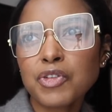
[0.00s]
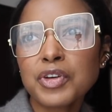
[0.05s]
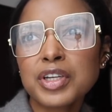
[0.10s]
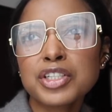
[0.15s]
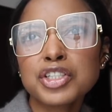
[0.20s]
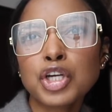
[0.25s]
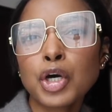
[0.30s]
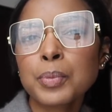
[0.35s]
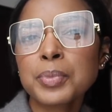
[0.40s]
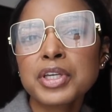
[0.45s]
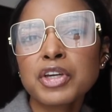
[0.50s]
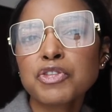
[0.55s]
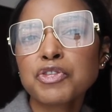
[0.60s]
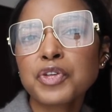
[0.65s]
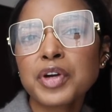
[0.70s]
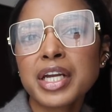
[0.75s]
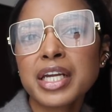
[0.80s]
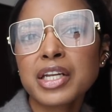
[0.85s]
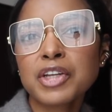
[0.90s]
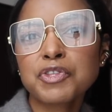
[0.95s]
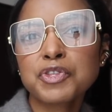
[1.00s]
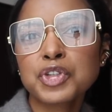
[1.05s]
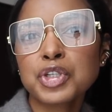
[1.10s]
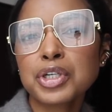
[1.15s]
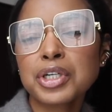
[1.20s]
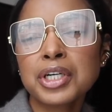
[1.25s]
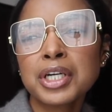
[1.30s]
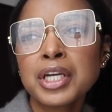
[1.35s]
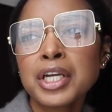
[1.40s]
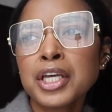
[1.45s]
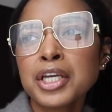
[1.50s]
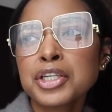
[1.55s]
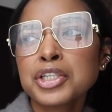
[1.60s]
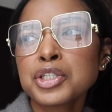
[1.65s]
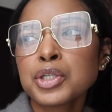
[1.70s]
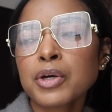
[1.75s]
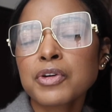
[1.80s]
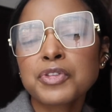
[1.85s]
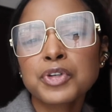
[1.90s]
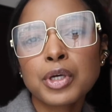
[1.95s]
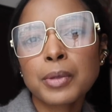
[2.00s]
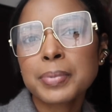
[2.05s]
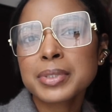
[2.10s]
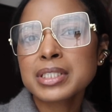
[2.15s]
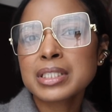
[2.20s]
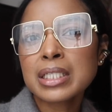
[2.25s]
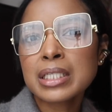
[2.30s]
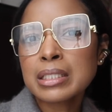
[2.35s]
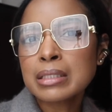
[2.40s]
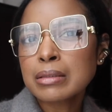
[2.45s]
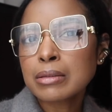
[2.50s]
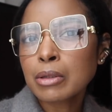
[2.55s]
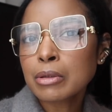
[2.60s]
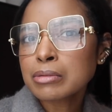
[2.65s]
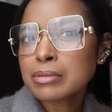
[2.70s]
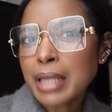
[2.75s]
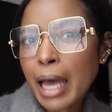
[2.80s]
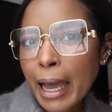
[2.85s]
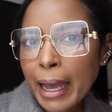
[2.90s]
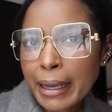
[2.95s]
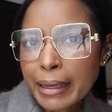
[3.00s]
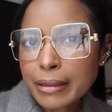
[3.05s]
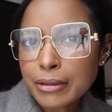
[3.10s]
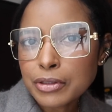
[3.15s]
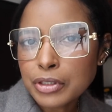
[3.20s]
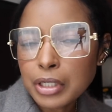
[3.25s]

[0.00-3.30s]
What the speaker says: And don't be afraid if you're, you know, if you're a petite little thing,